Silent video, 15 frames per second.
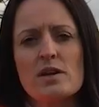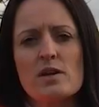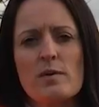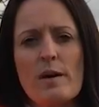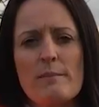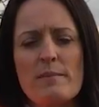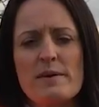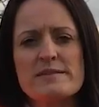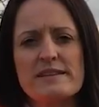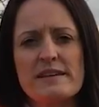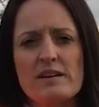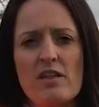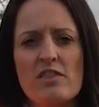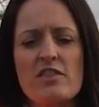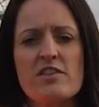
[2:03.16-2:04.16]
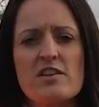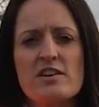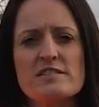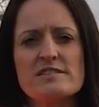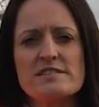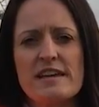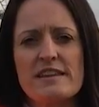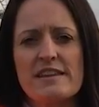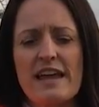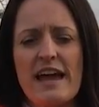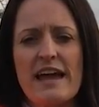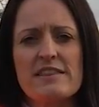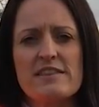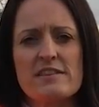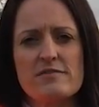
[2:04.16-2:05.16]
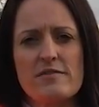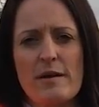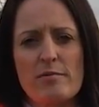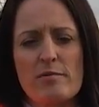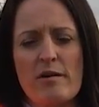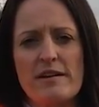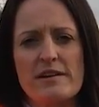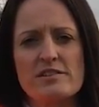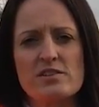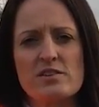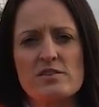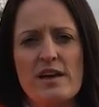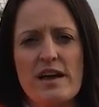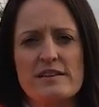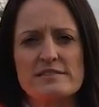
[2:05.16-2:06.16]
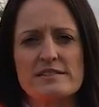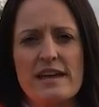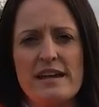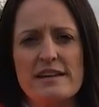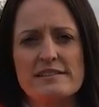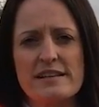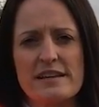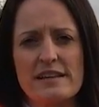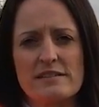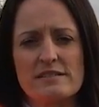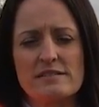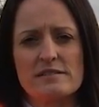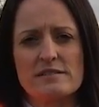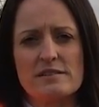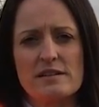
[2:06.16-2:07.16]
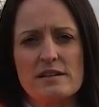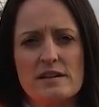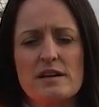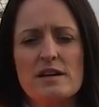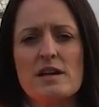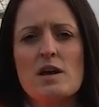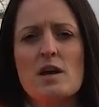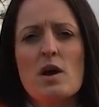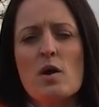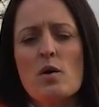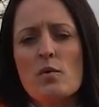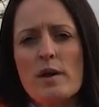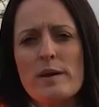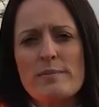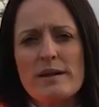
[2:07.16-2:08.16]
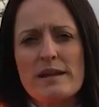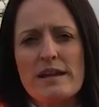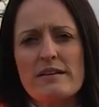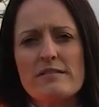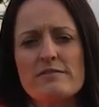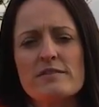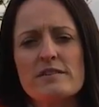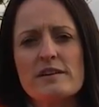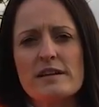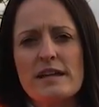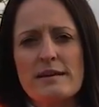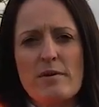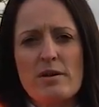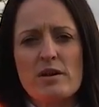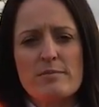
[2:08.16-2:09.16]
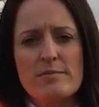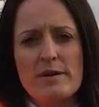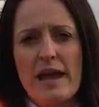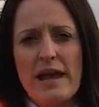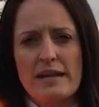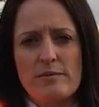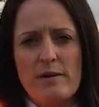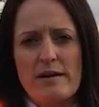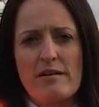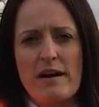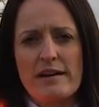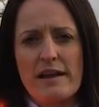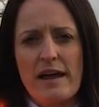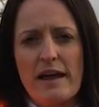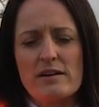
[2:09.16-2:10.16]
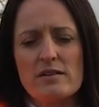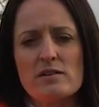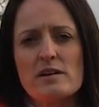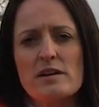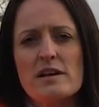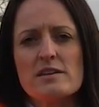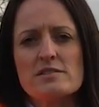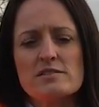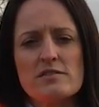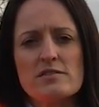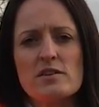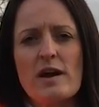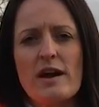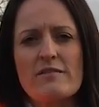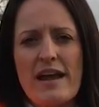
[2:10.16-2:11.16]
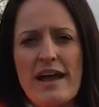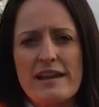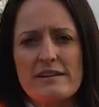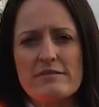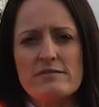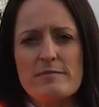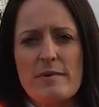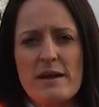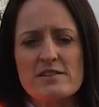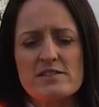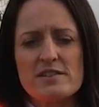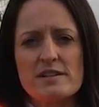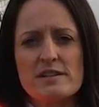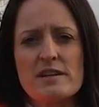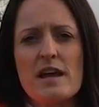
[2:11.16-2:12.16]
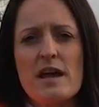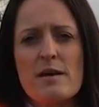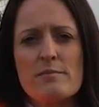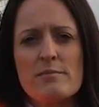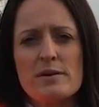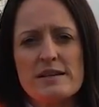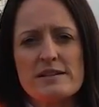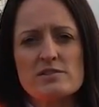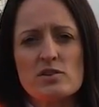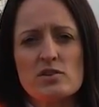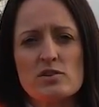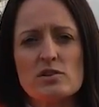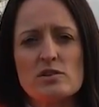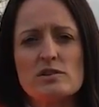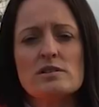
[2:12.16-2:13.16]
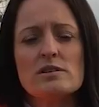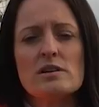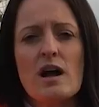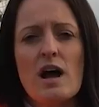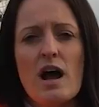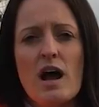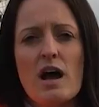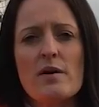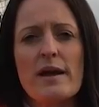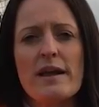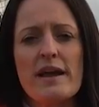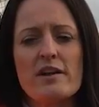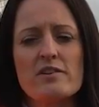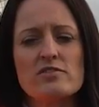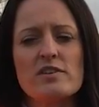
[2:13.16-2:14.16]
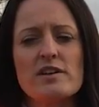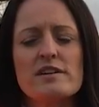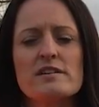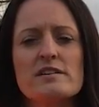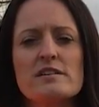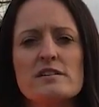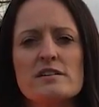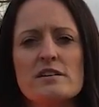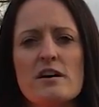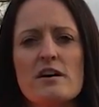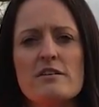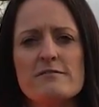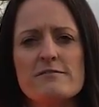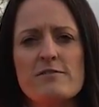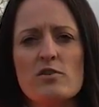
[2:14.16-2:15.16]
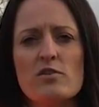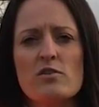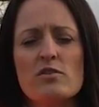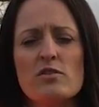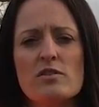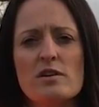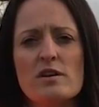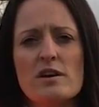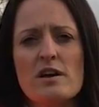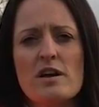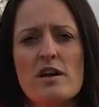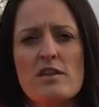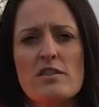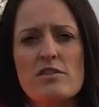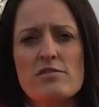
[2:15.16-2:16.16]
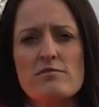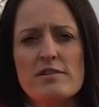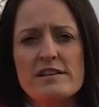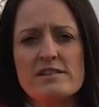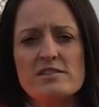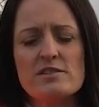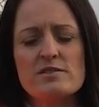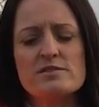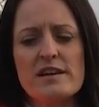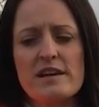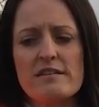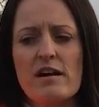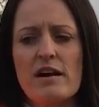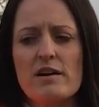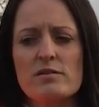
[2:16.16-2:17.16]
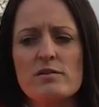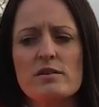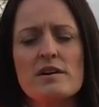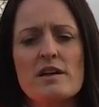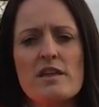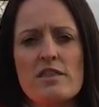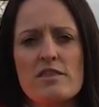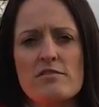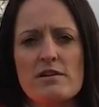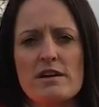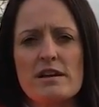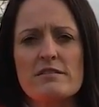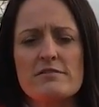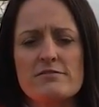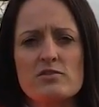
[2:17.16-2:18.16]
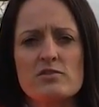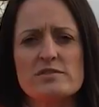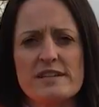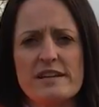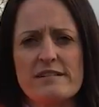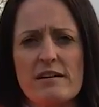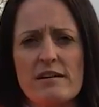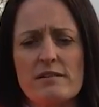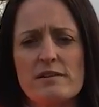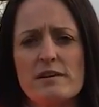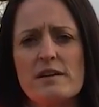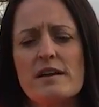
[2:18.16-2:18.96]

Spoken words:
who went missing on Thursday the 8th of February 2018. We believe Kemo could be anywhere right now, so if you have any information, please call 0800 4320 340.